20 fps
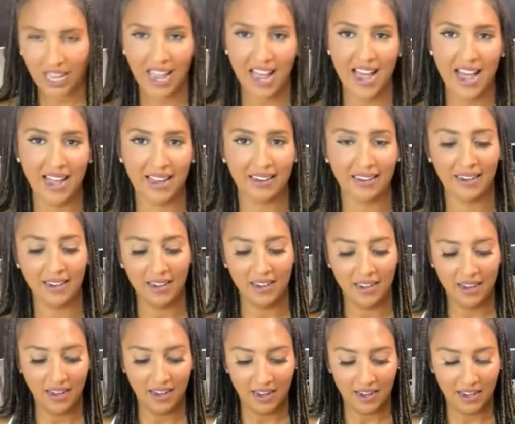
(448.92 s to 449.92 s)
and
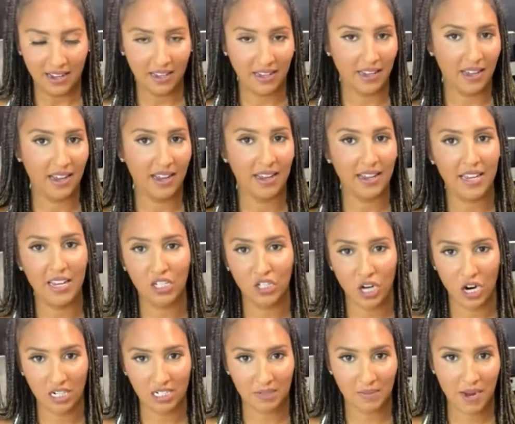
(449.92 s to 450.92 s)
he
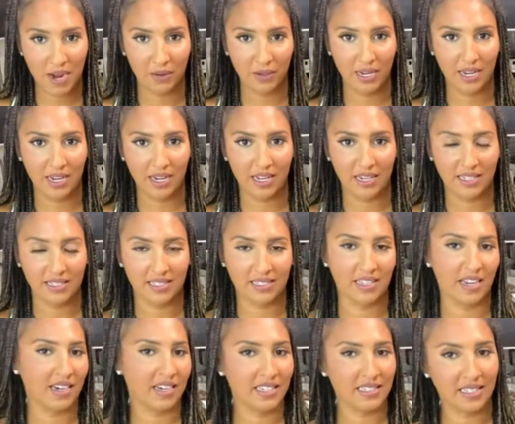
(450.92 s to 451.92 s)
talked about his
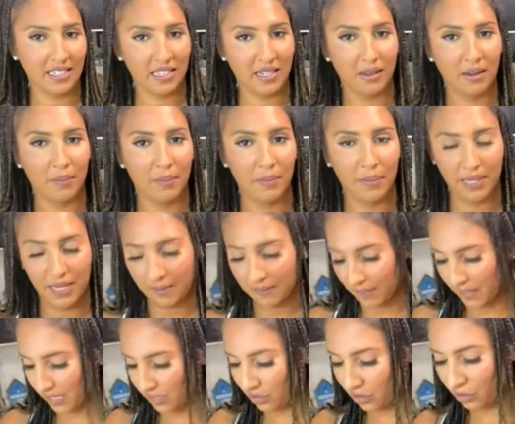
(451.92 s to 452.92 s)
studies in the
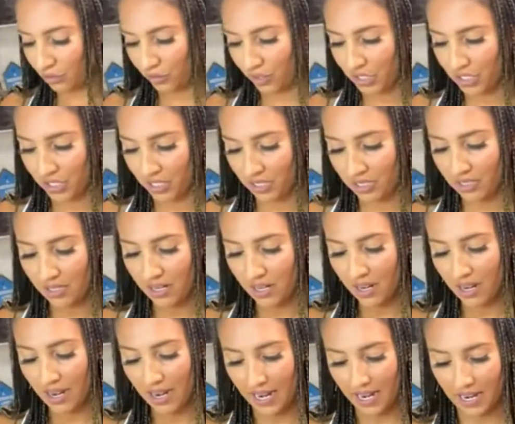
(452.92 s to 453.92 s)
plant-based nutrition
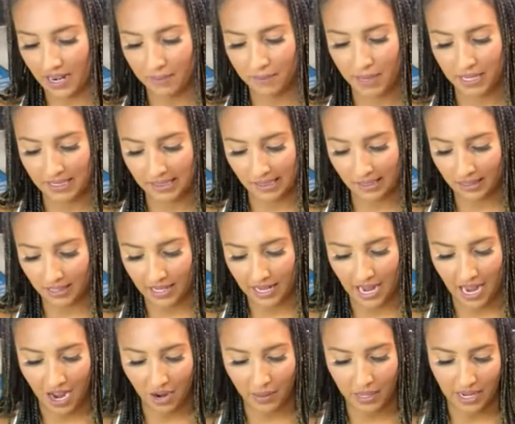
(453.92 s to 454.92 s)
and basically
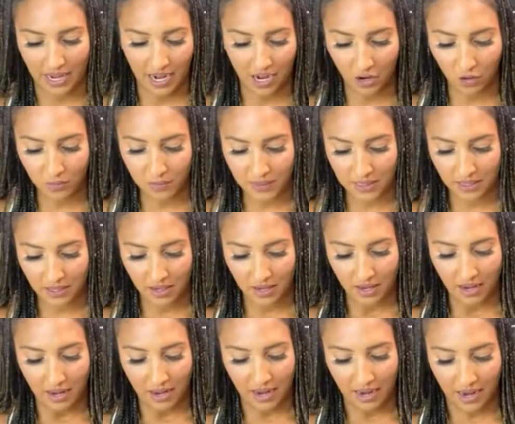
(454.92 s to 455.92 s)
how it helped,
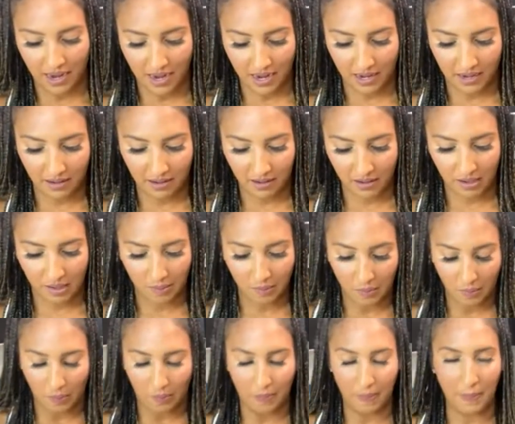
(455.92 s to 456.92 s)
and
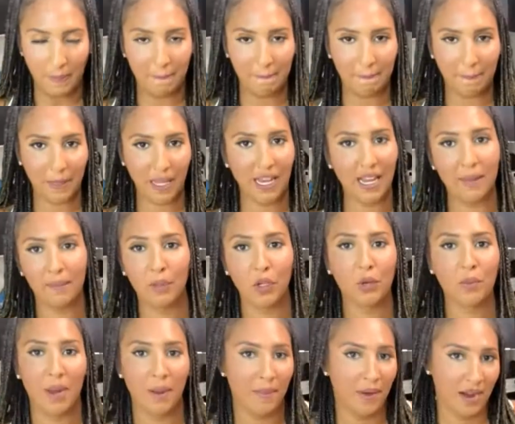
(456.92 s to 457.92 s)
it
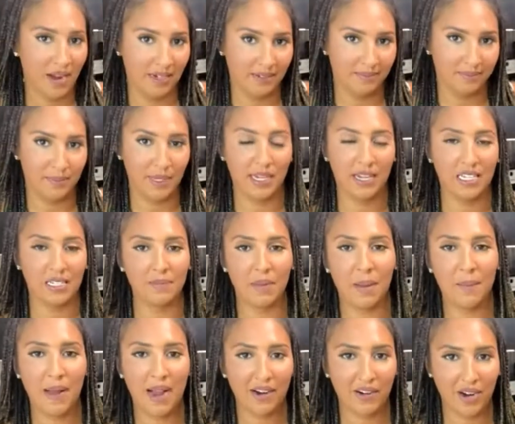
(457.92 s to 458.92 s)
blew my mind because my
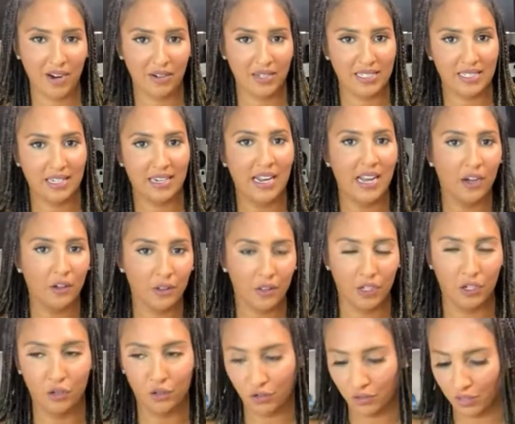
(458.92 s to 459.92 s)
background is in health
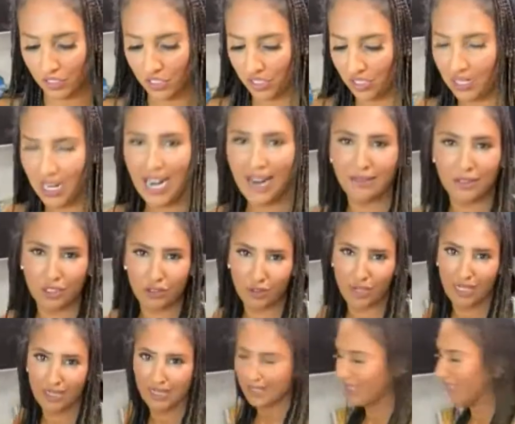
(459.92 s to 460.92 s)
and nutrition. I have to
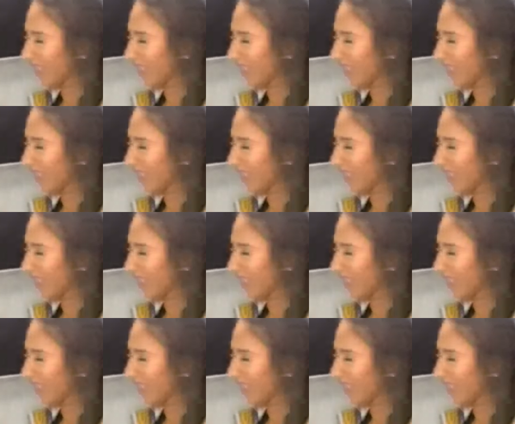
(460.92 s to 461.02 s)
drain this